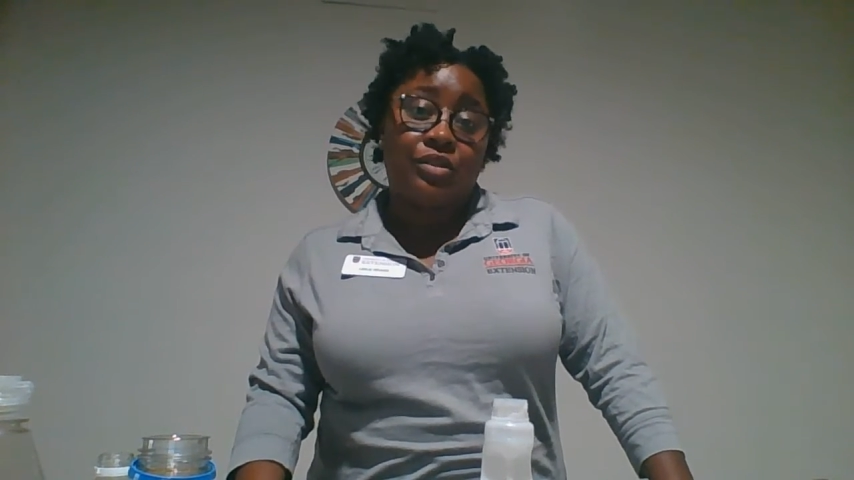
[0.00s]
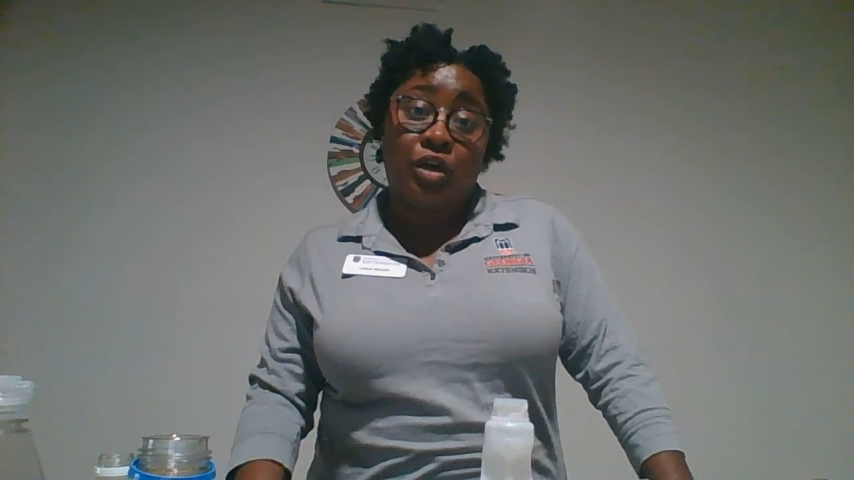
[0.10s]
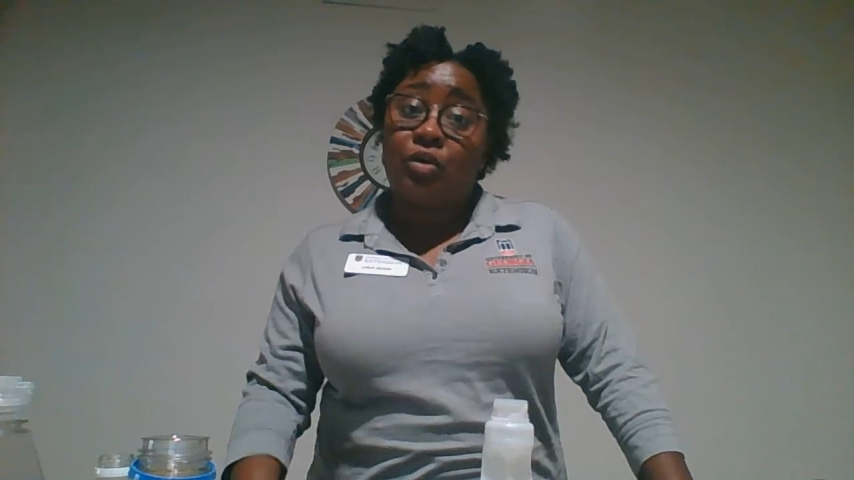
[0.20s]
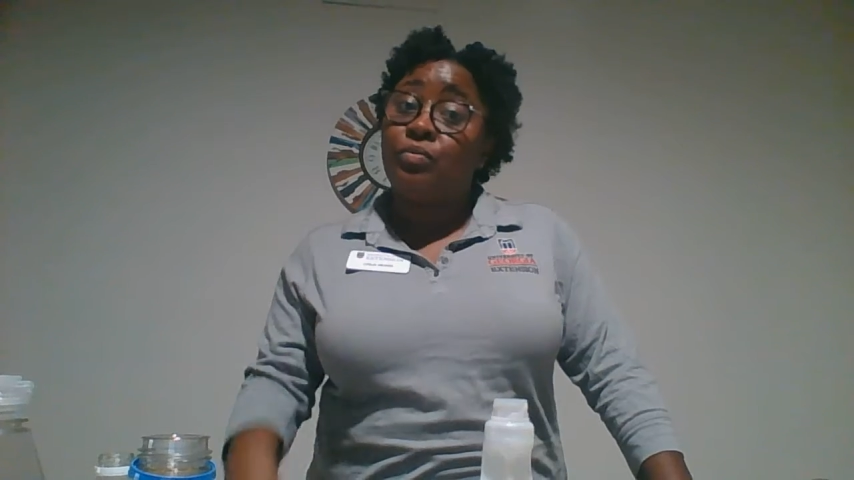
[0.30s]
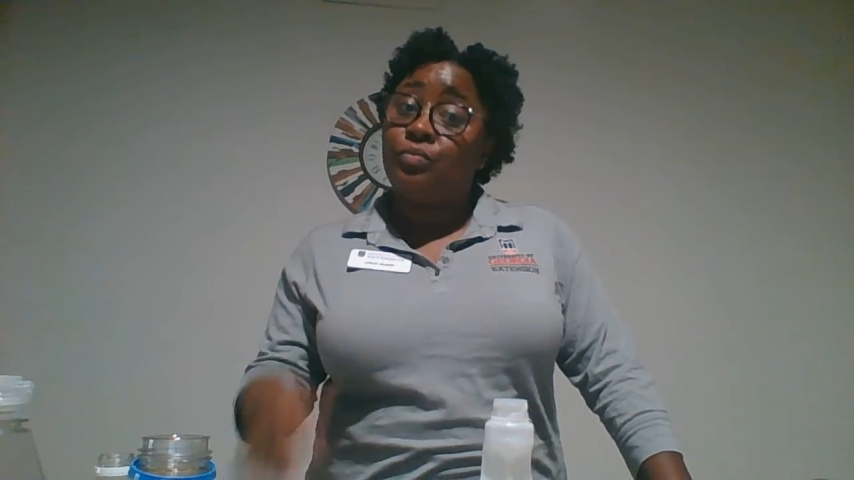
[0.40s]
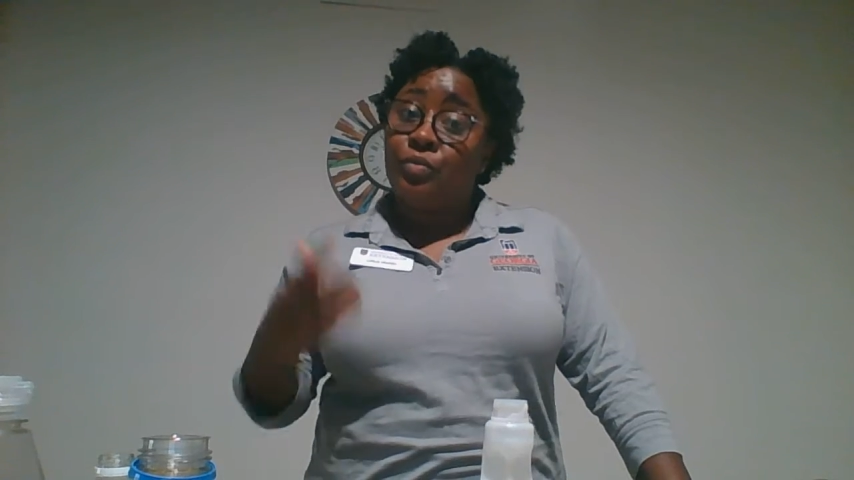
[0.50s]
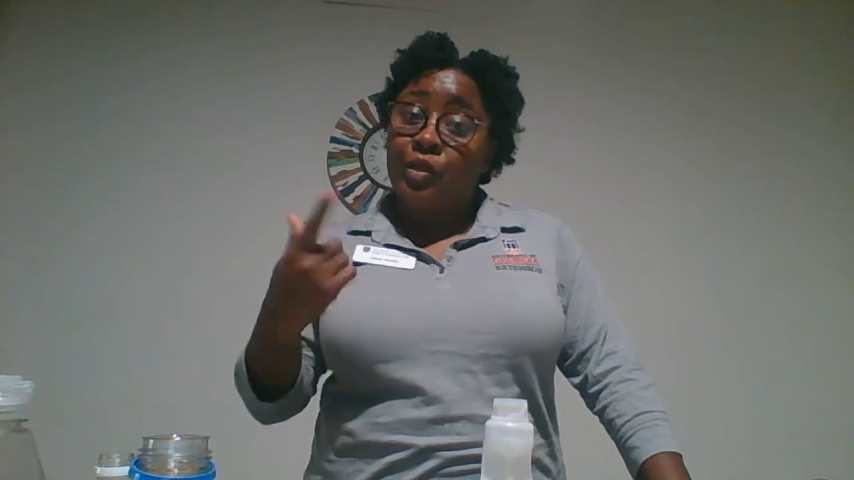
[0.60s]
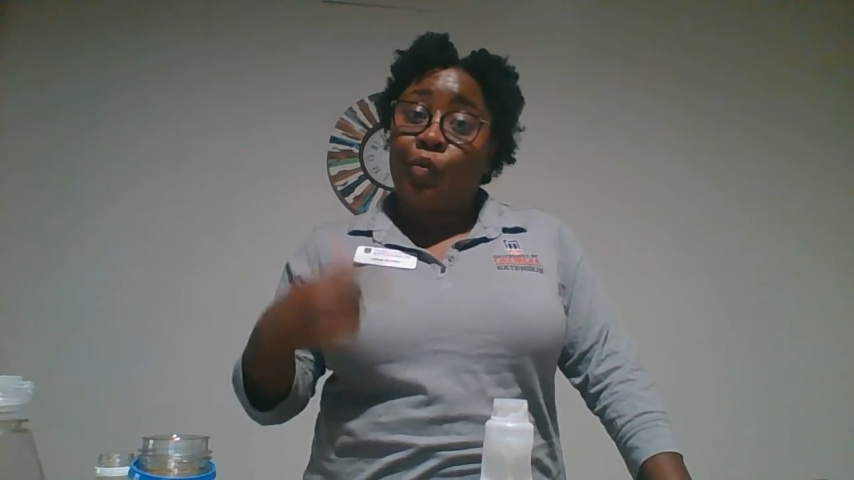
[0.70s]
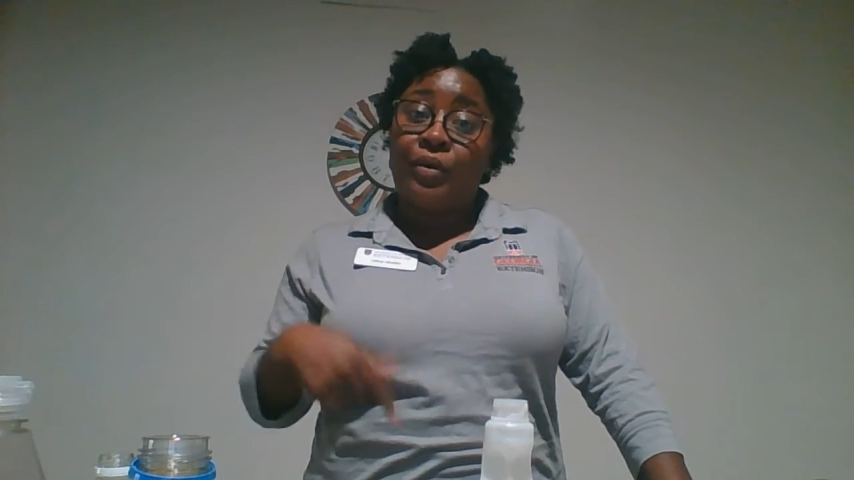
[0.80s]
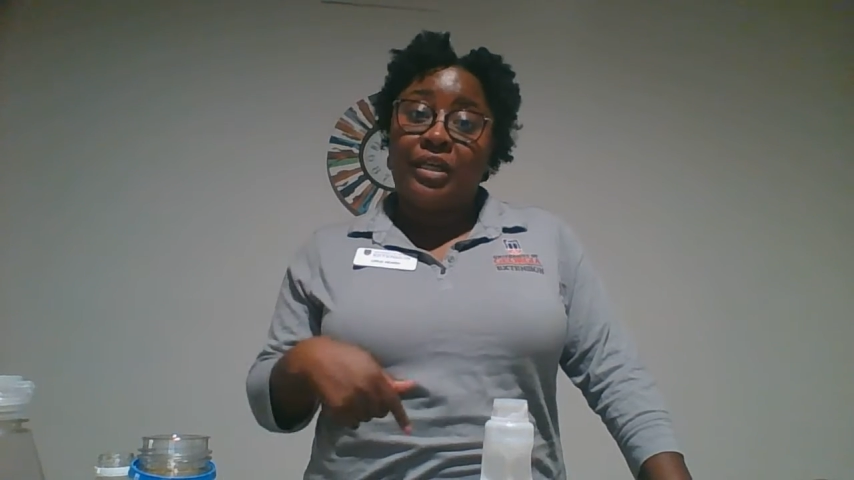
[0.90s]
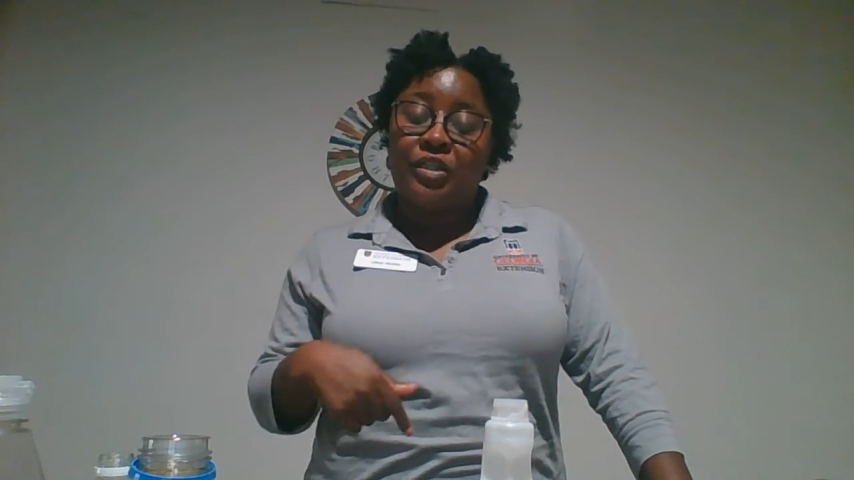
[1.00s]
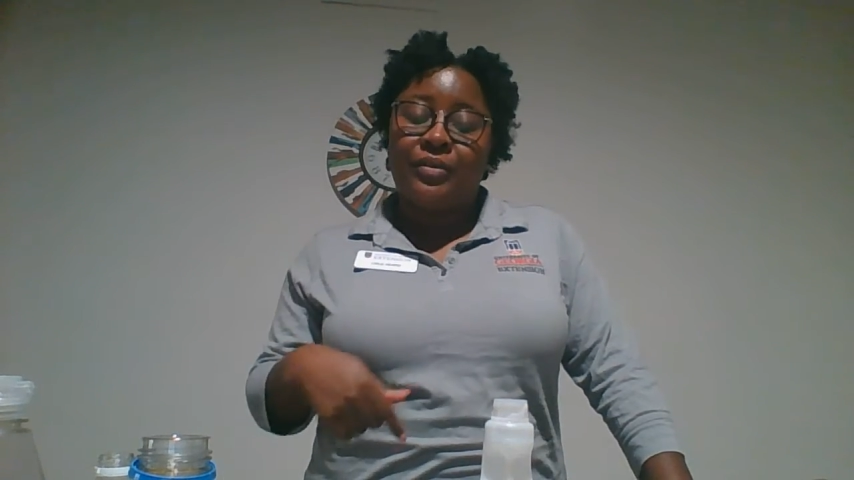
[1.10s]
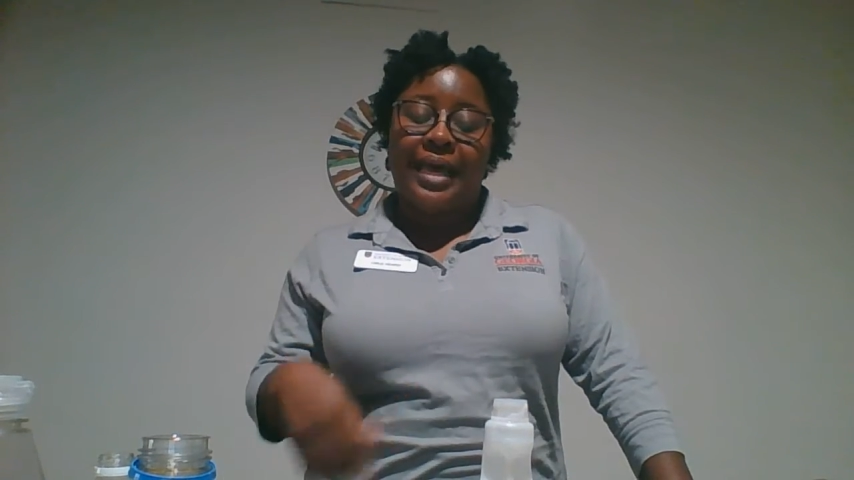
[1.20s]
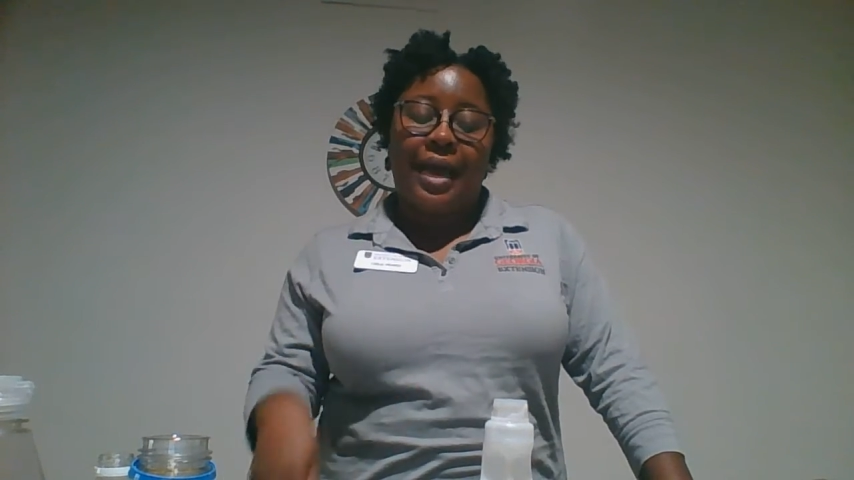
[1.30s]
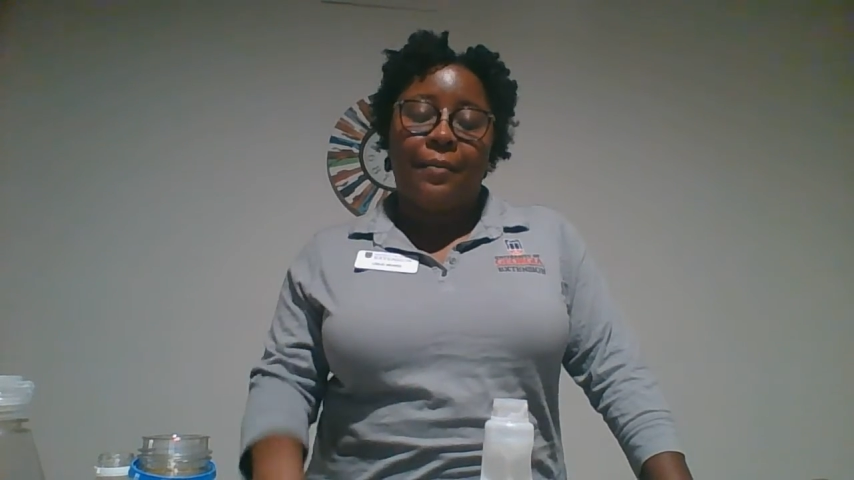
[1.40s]
So we can do
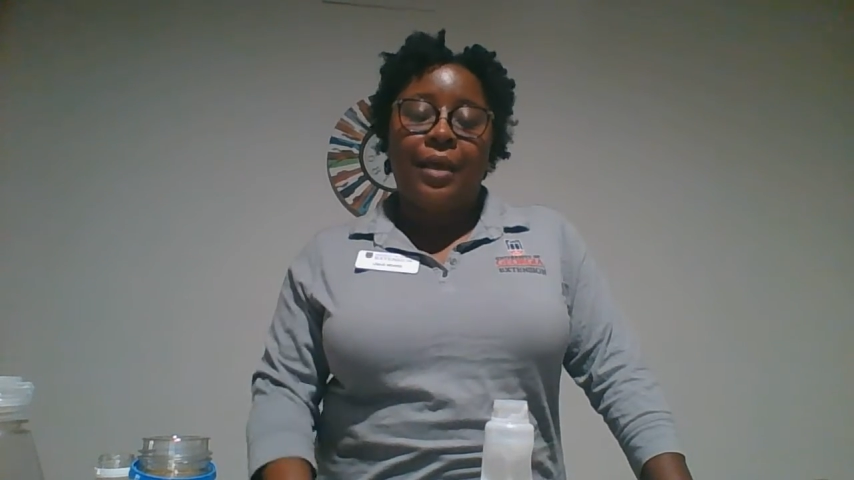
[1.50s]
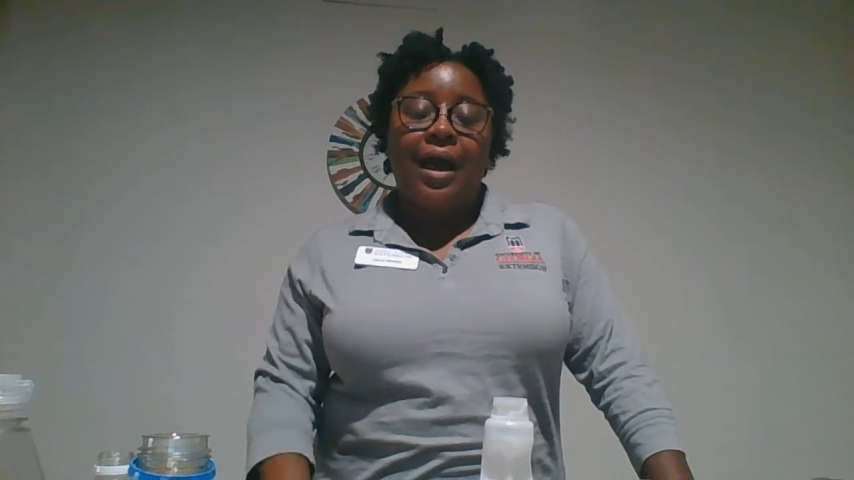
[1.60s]
that.